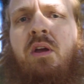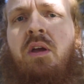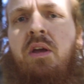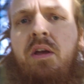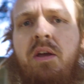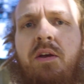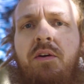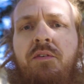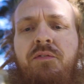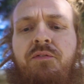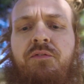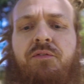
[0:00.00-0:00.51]

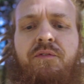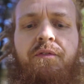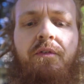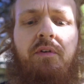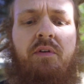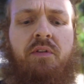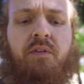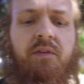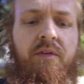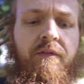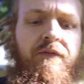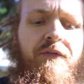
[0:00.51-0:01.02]
If
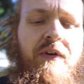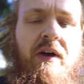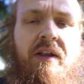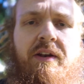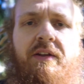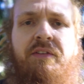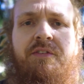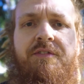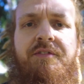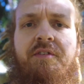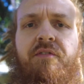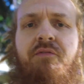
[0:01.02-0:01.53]
you find
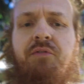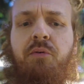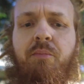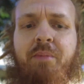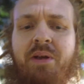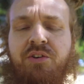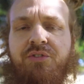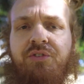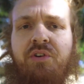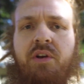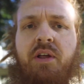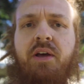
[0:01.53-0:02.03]
this
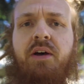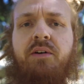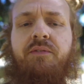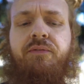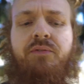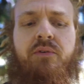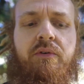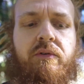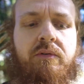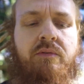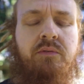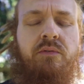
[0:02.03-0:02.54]
information
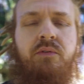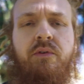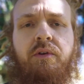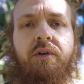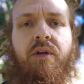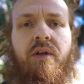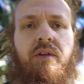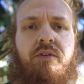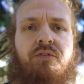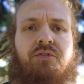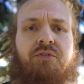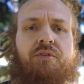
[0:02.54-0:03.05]
helpful, you
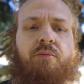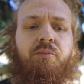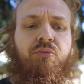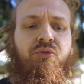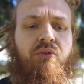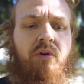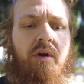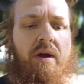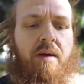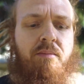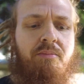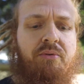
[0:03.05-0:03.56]
can
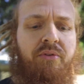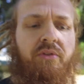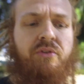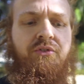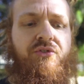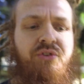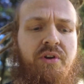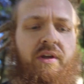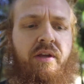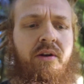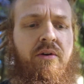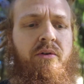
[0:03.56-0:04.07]
subscribe to the
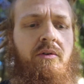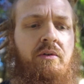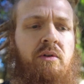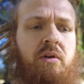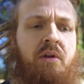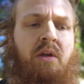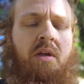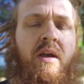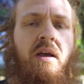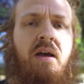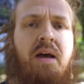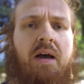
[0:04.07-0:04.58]
channel.
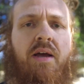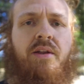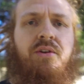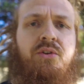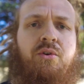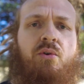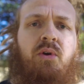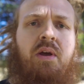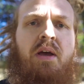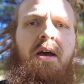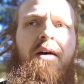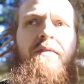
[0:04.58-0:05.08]
I
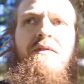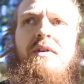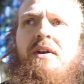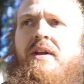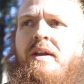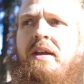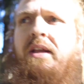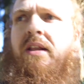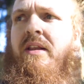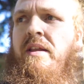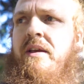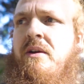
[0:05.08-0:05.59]
do have an
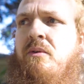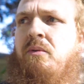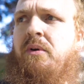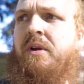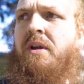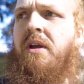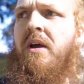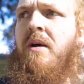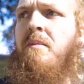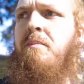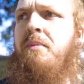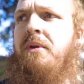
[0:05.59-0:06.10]
e-liquid
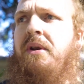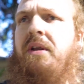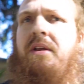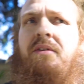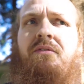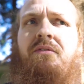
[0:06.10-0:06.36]
company